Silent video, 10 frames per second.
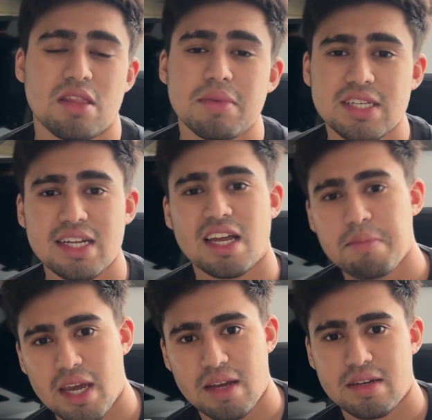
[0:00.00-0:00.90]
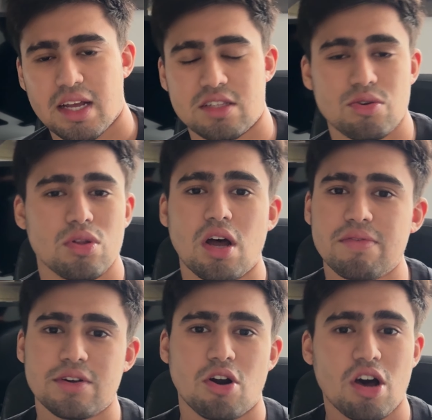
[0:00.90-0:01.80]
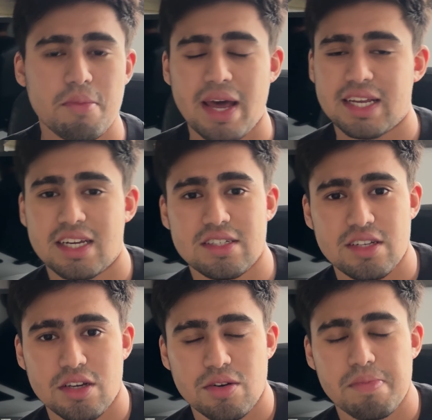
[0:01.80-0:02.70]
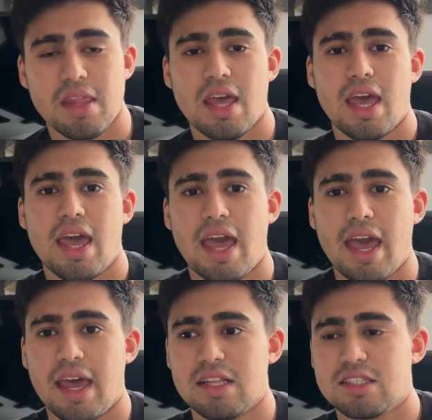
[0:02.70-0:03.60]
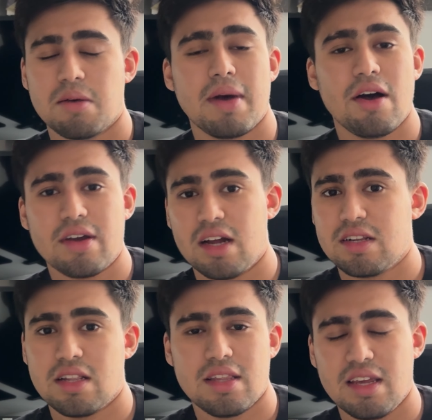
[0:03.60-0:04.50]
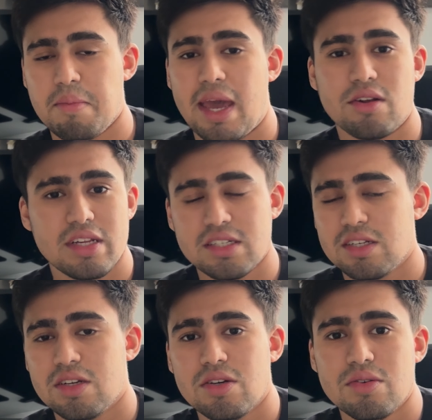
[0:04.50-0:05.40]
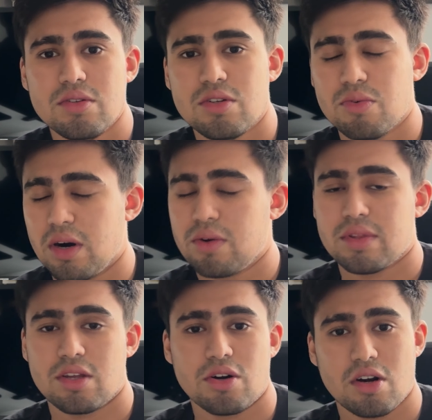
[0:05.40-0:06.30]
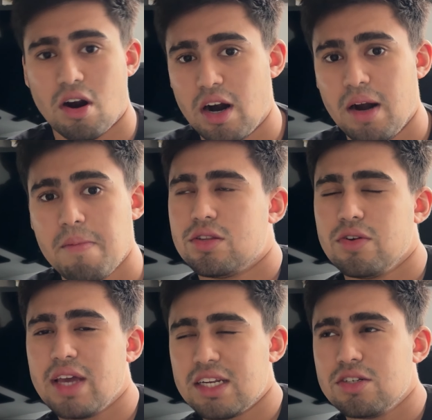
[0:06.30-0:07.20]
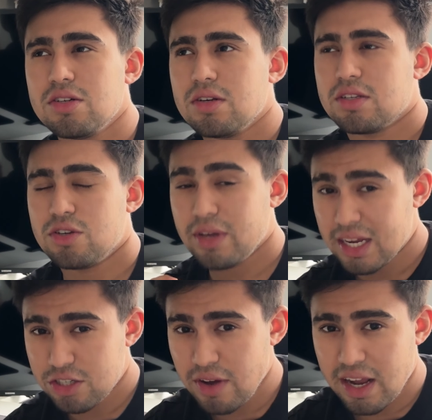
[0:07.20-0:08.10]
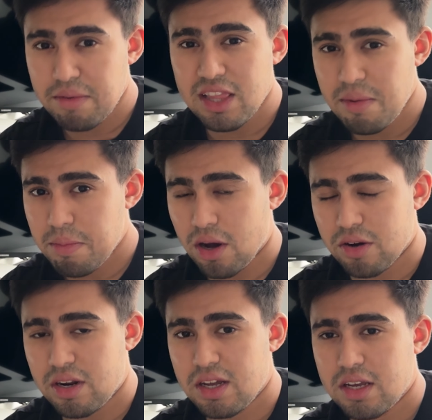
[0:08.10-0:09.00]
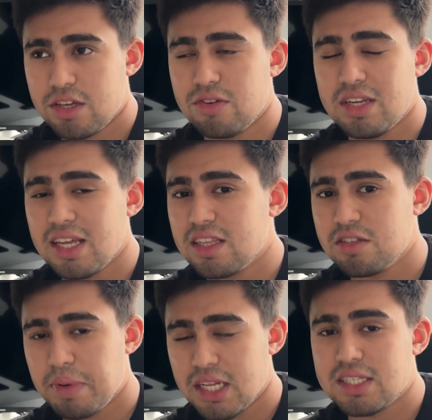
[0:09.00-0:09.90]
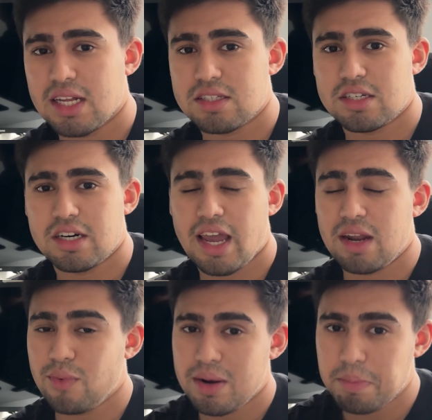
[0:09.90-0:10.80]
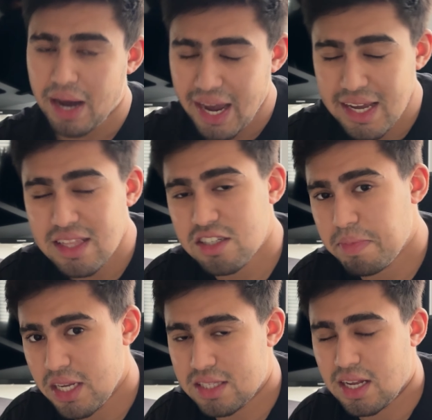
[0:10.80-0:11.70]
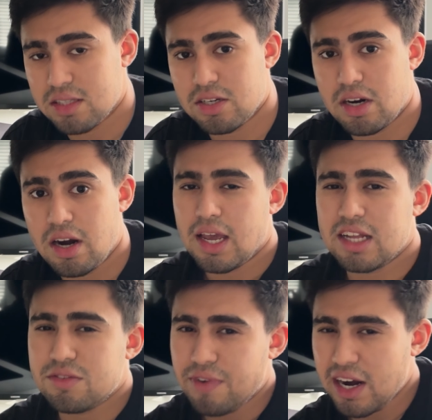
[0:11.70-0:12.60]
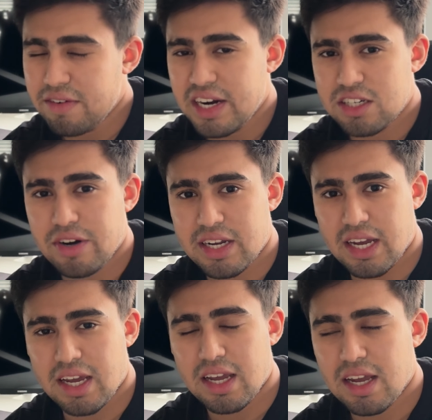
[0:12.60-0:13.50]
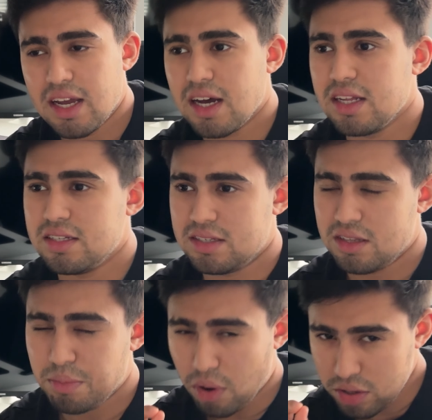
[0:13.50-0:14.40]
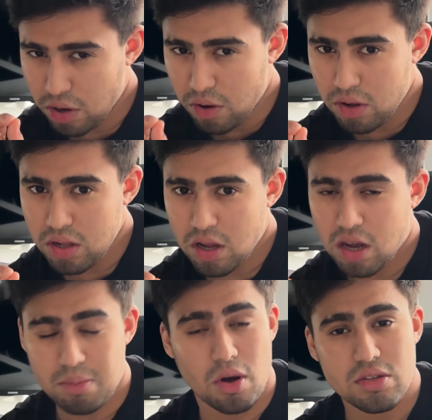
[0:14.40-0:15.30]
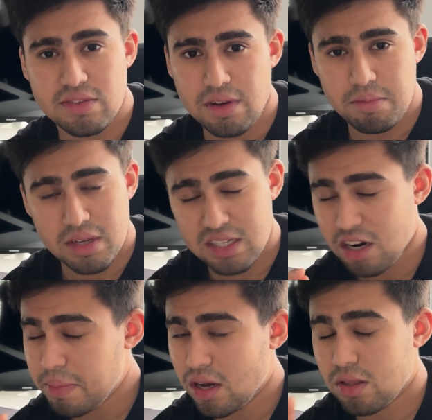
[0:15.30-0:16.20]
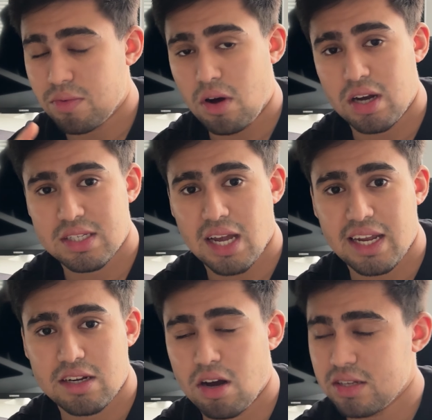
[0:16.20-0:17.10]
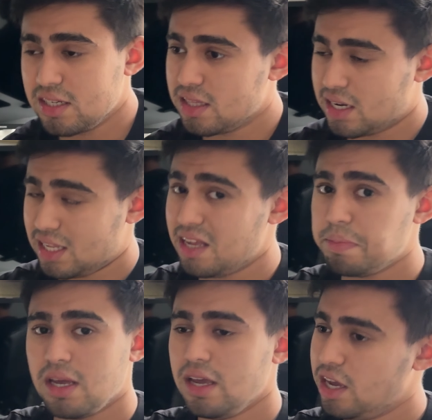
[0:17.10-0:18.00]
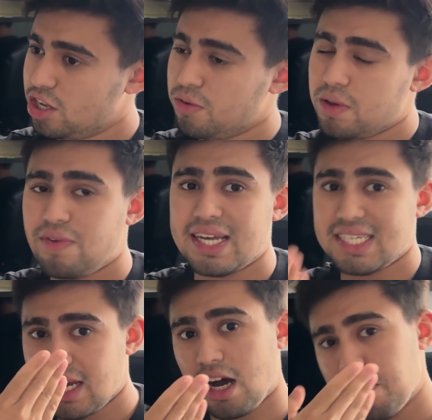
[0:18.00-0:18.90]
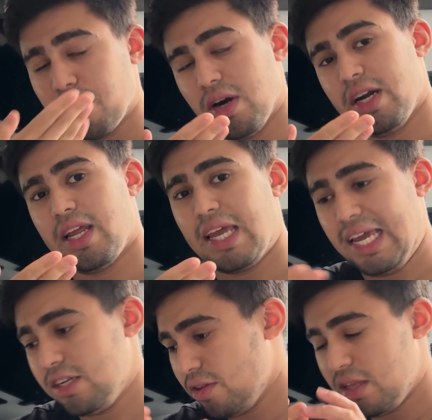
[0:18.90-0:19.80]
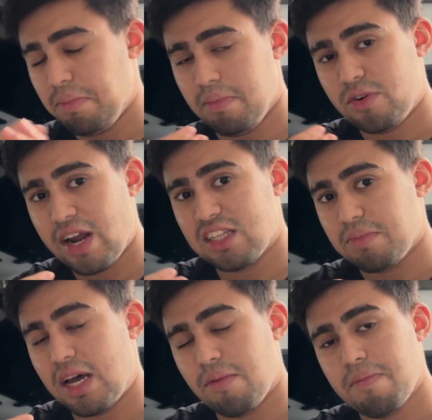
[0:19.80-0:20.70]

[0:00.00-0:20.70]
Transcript: the mistake like me and sold off your automatic ECU and somehow got the manual ECU to work with your car, to get you out of limp mode, you need the speed sensor. And when buying the speed sensor, it's very, very tricky, because the bolt hole on most of them is going to be on the wrong side, causing the clip to be facing upward into the trans mount.